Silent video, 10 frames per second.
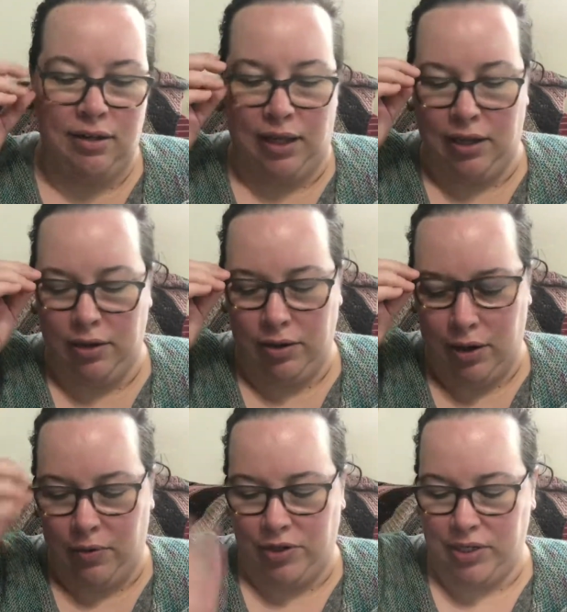like
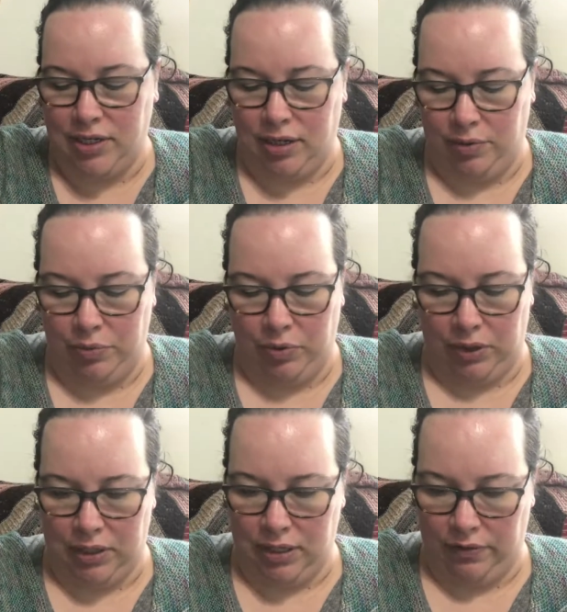I would just end up
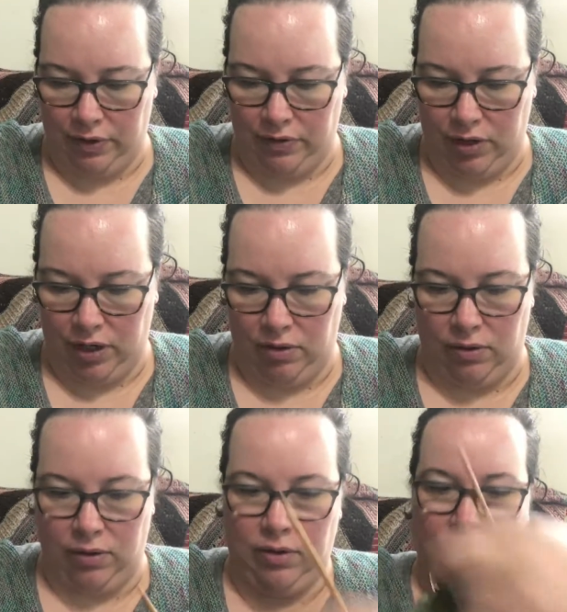pulling stuff off the
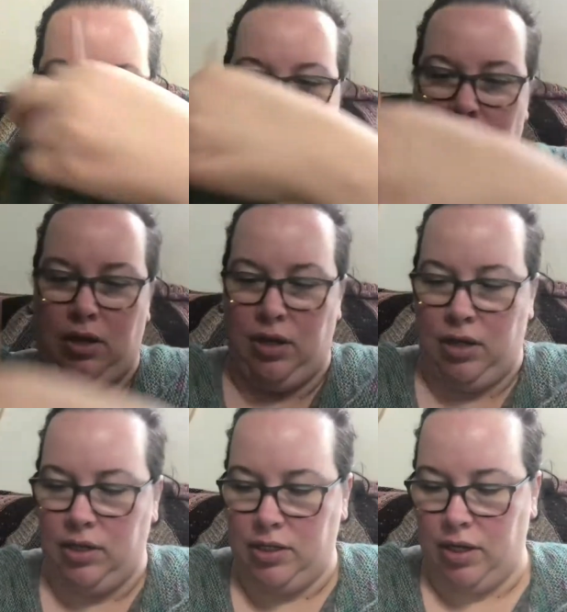needle.
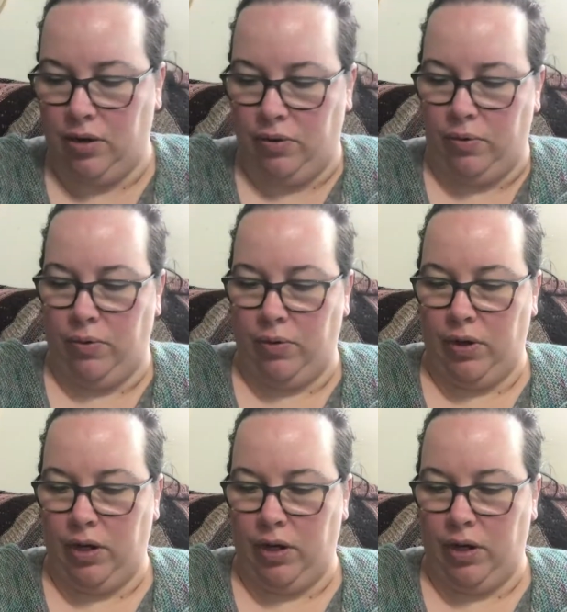So